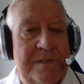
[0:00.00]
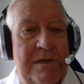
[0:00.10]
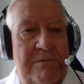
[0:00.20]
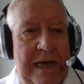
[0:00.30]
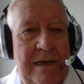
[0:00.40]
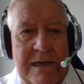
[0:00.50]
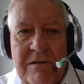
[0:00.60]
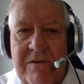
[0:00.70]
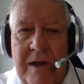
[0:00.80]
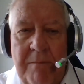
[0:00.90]
So again,
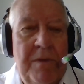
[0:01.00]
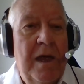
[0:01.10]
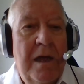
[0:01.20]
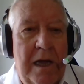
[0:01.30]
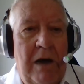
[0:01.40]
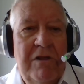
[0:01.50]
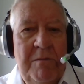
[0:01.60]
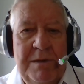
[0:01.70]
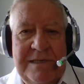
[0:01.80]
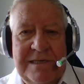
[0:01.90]
little tip, go to the
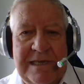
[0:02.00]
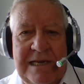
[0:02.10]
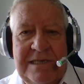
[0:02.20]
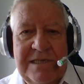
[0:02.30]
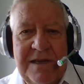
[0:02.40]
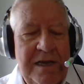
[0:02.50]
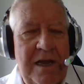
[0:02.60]
business case,